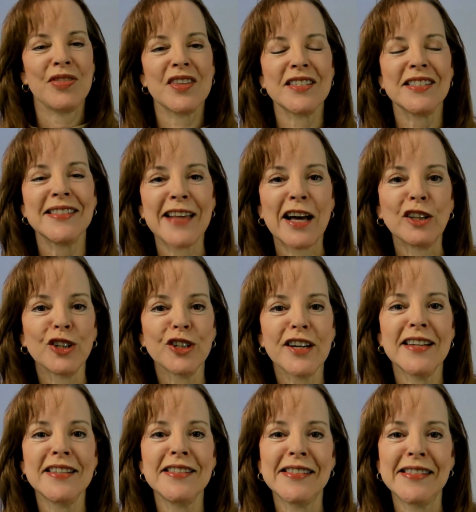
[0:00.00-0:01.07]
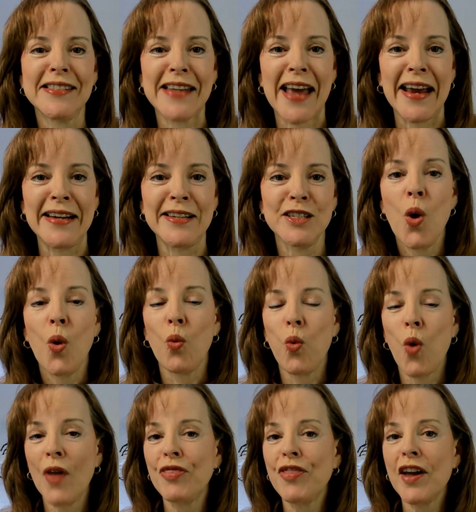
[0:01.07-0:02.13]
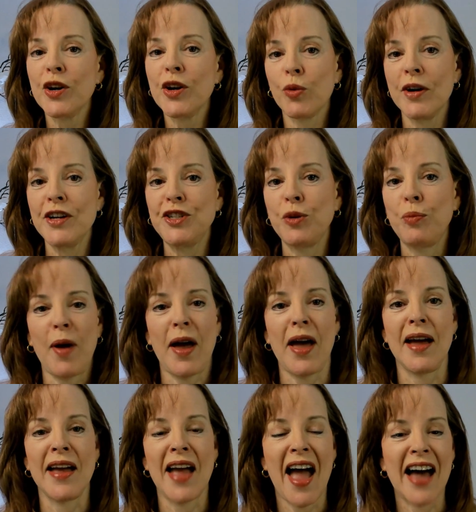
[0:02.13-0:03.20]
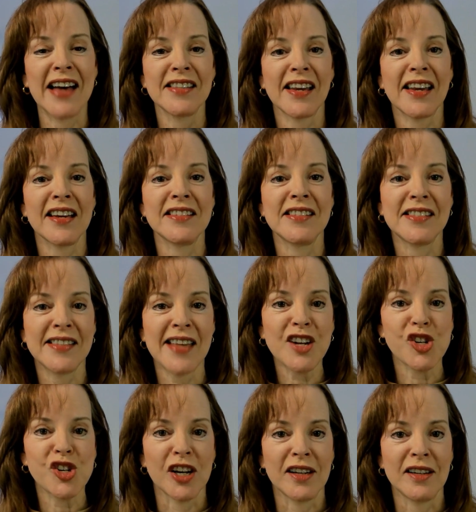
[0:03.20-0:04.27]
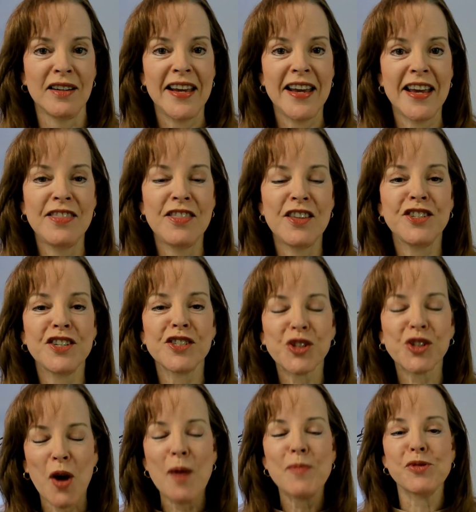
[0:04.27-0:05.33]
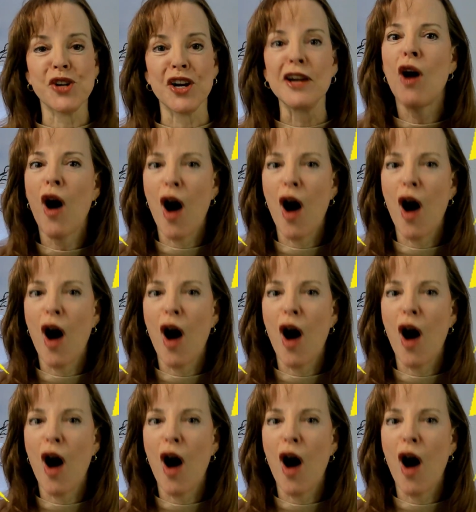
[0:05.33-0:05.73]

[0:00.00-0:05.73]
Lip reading: the seller can state what they agree to pay as a concession in the description